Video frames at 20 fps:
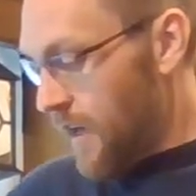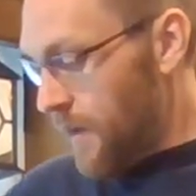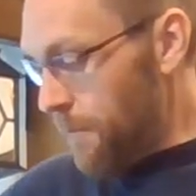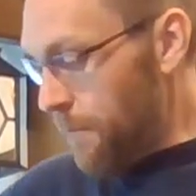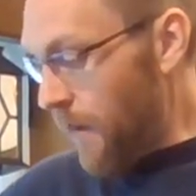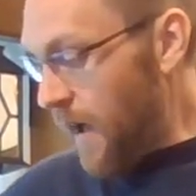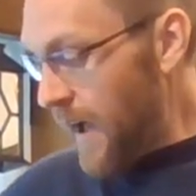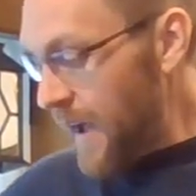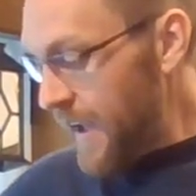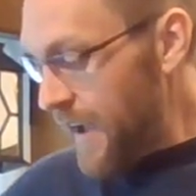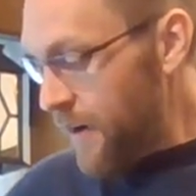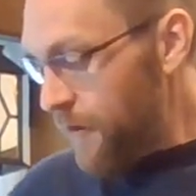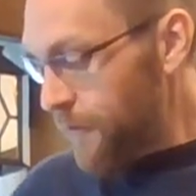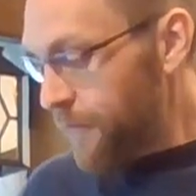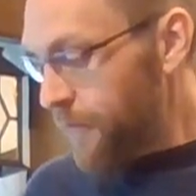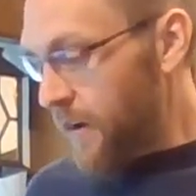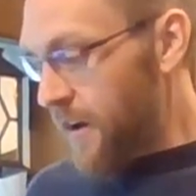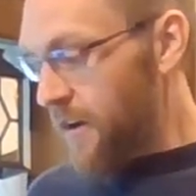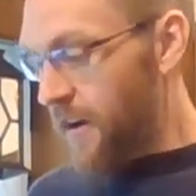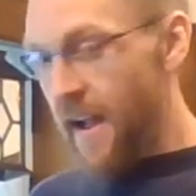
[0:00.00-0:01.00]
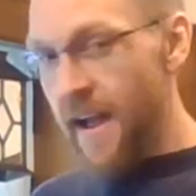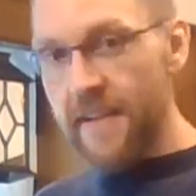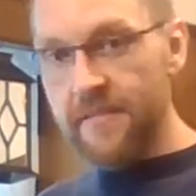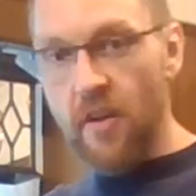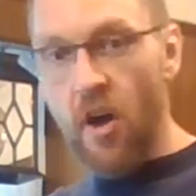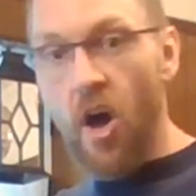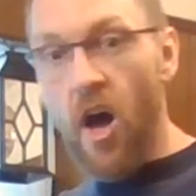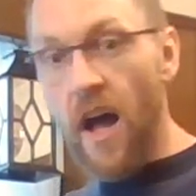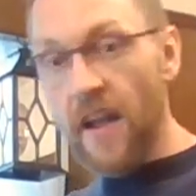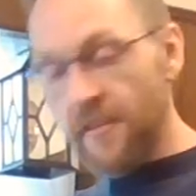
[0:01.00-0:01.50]
My air fryer has
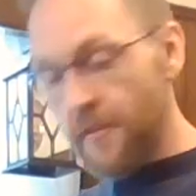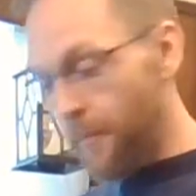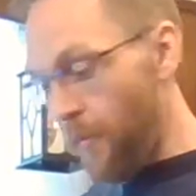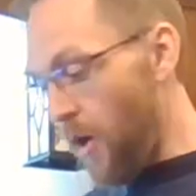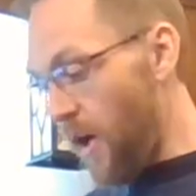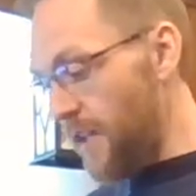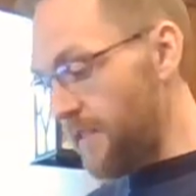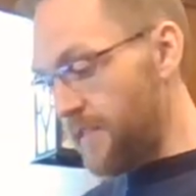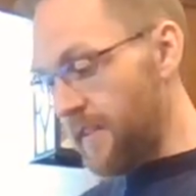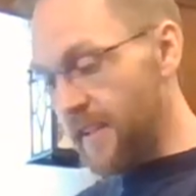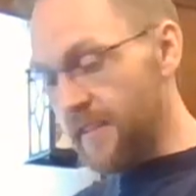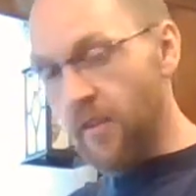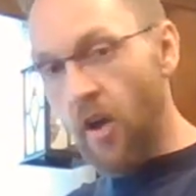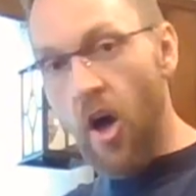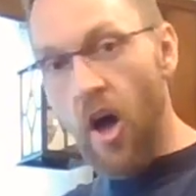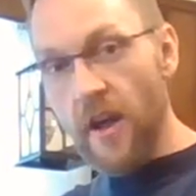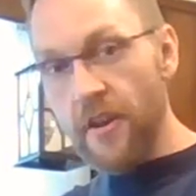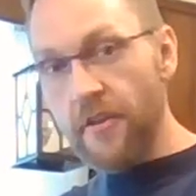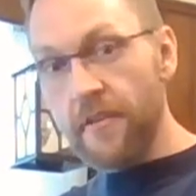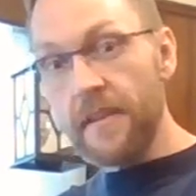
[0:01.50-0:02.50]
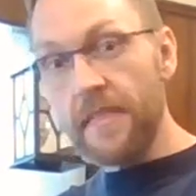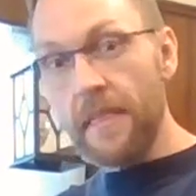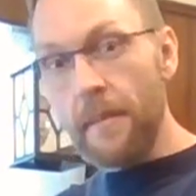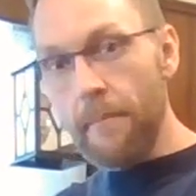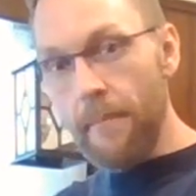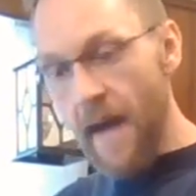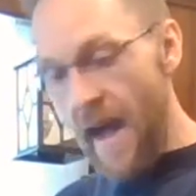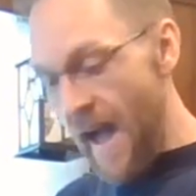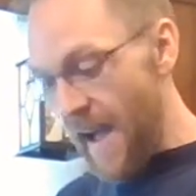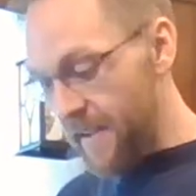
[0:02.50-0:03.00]
a hot spot. It's hotter in the
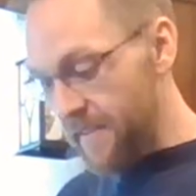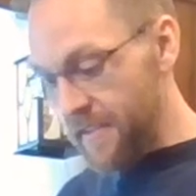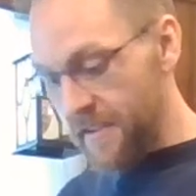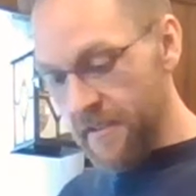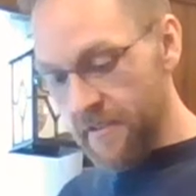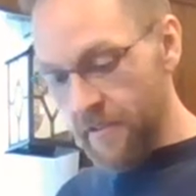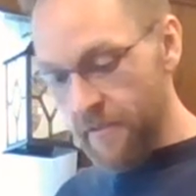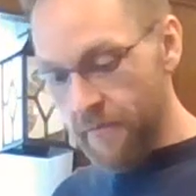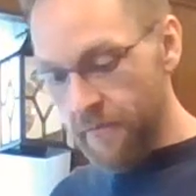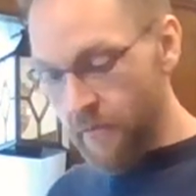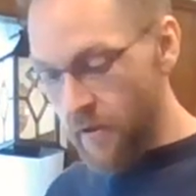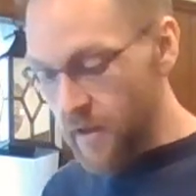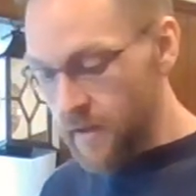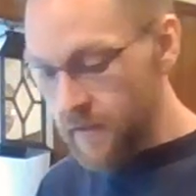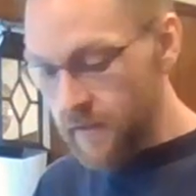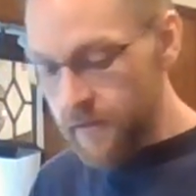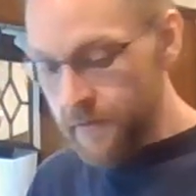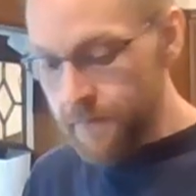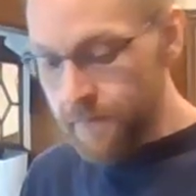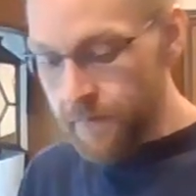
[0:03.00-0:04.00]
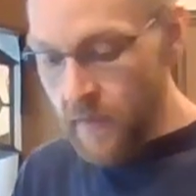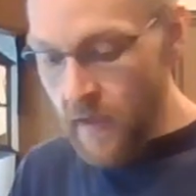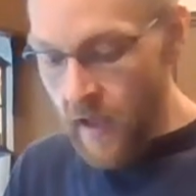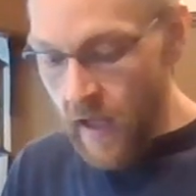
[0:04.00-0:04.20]
back than in the front.